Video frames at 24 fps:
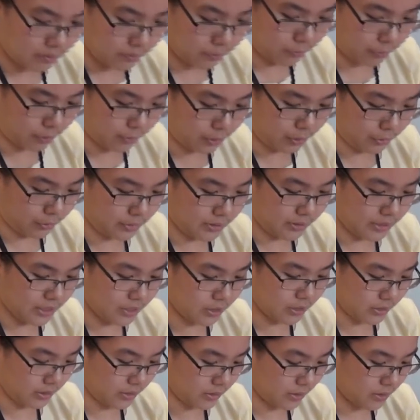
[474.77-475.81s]
for your
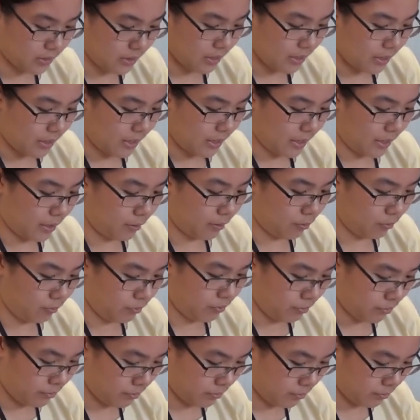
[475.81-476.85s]
teacher. And
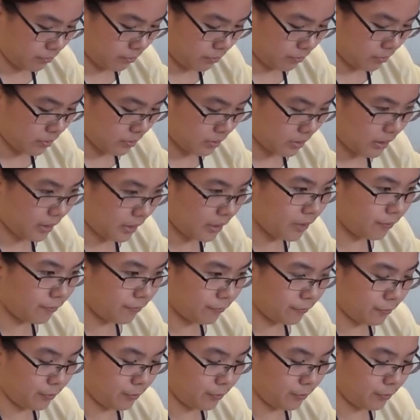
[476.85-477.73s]
if